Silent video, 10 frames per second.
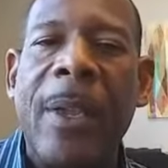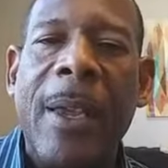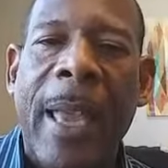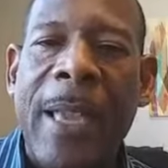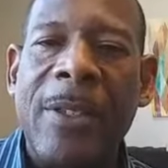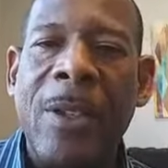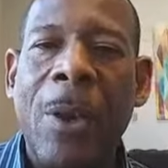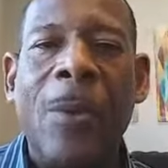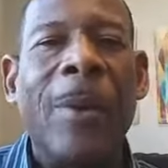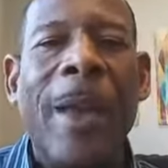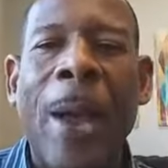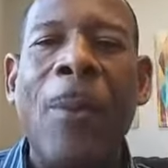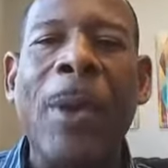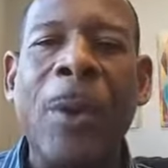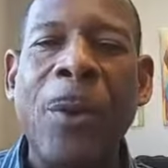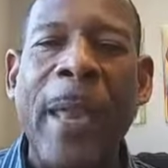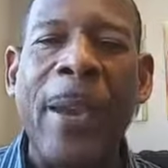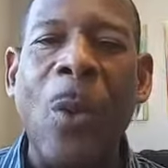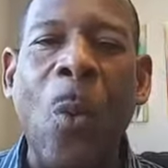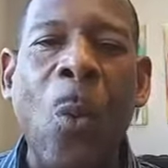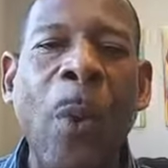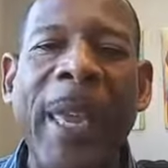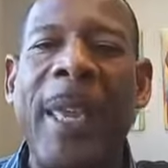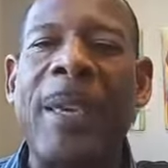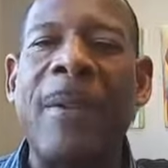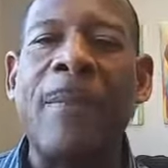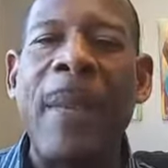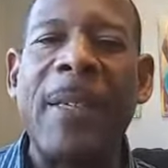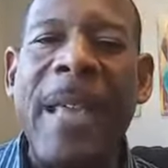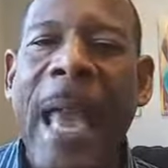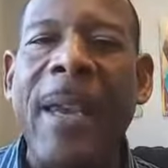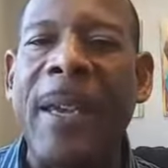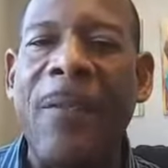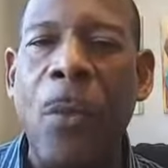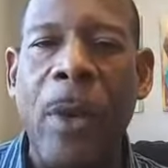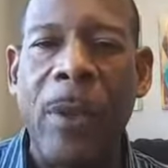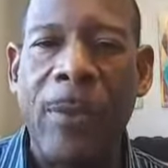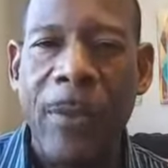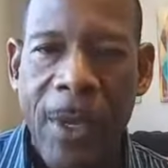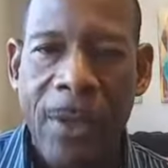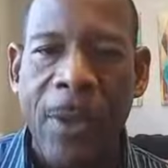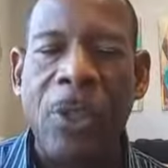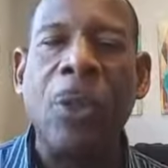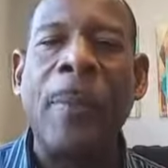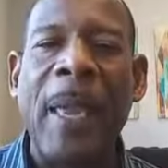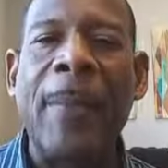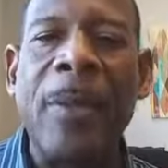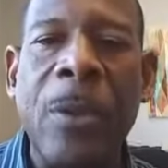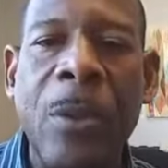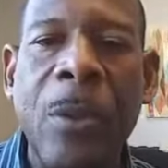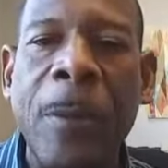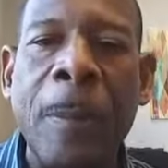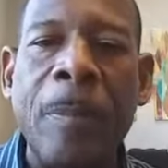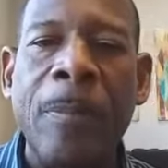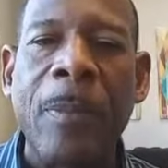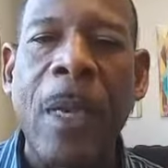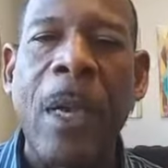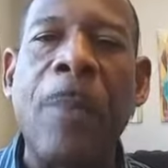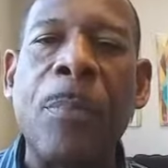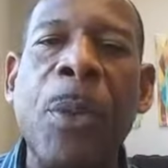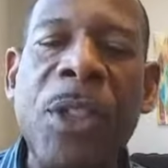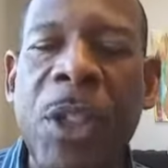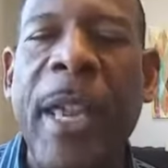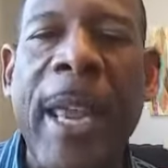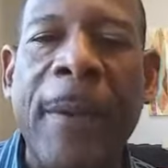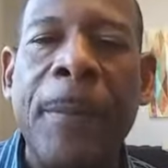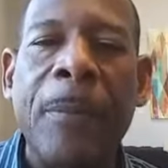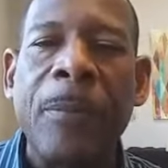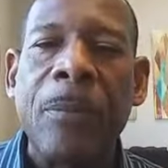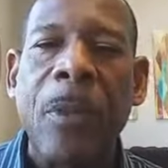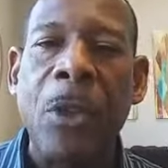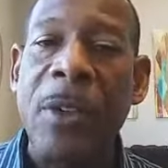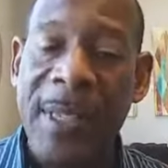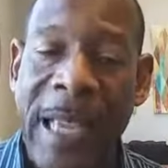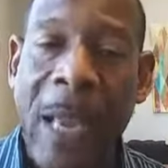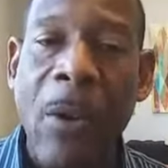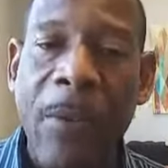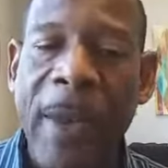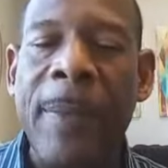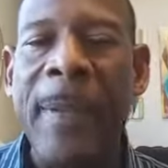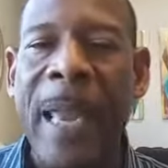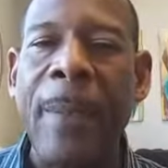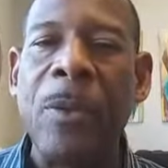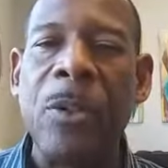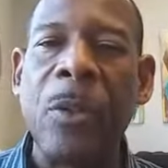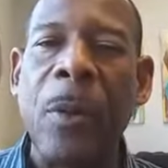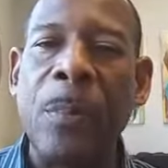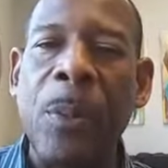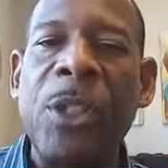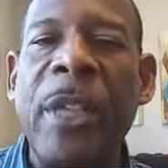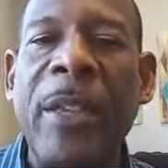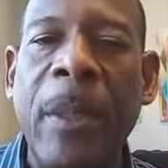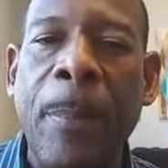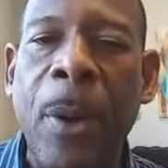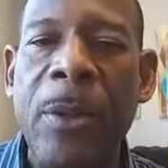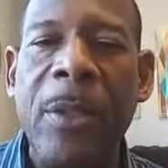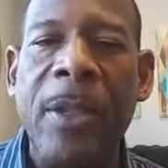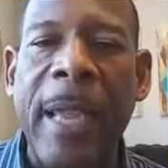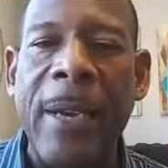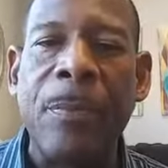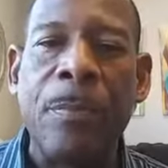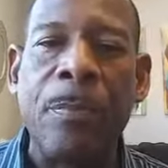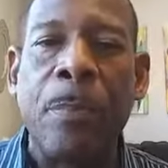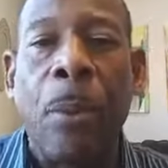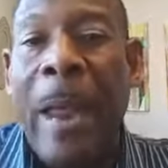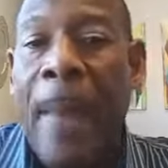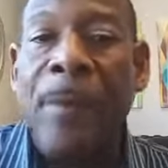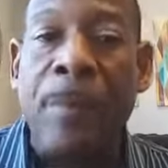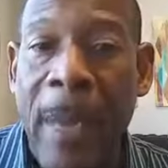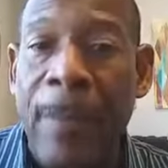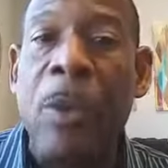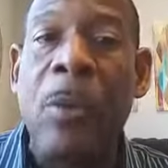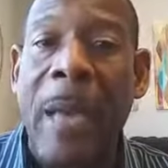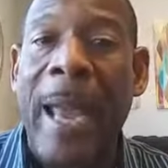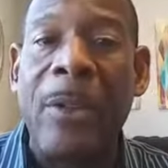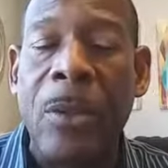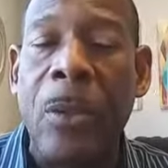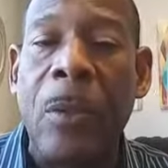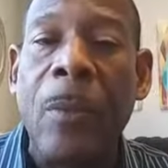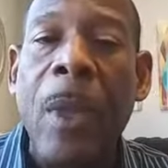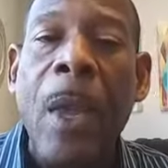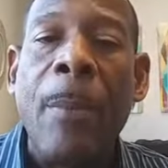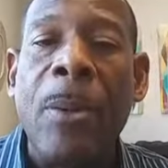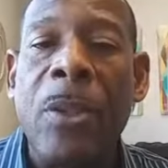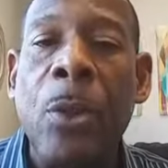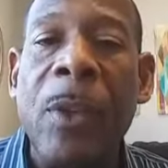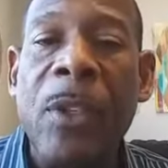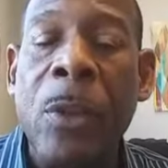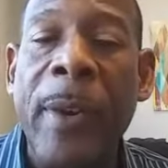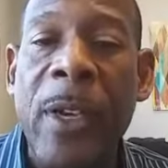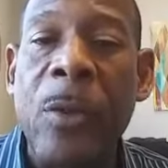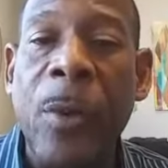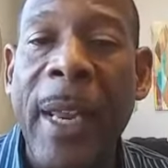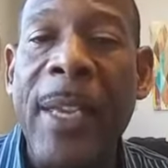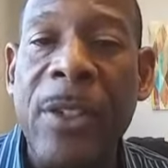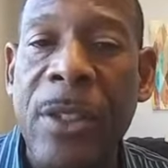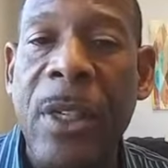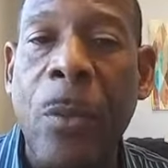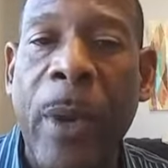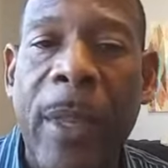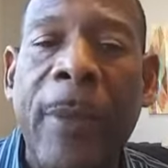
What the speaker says: And so I want to create a win mentality for you so that you'll be able to appreciate yourself and be able to appreciate the person that perhaps maybe you'd like to pursue a serious relationship with.